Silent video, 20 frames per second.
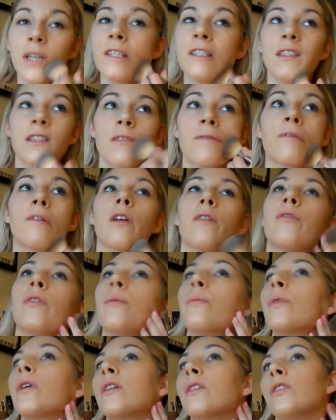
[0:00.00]
because it's a
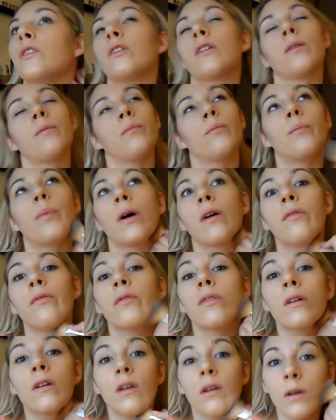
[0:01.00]
fluffy brush, you can
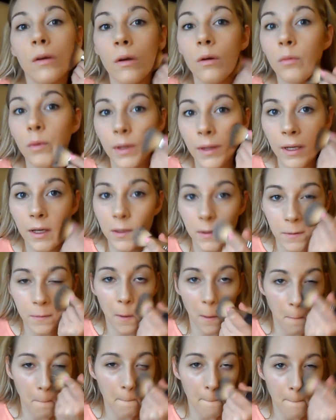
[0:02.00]
buff with it as
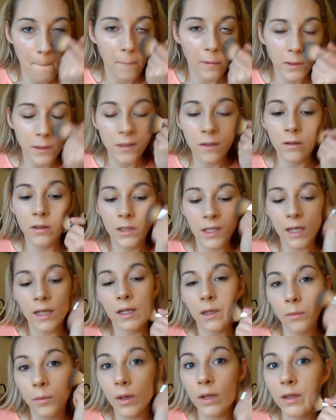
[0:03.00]
well. So I'll
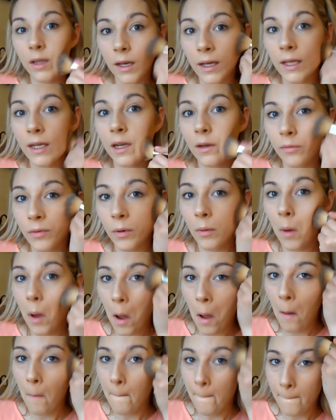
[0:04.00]
gently work that in
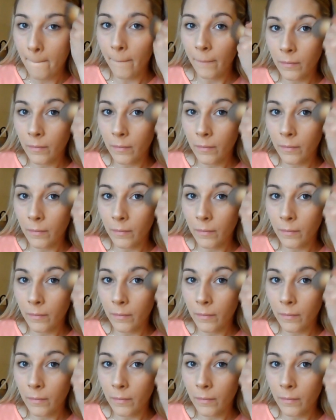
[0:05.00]
everywhere.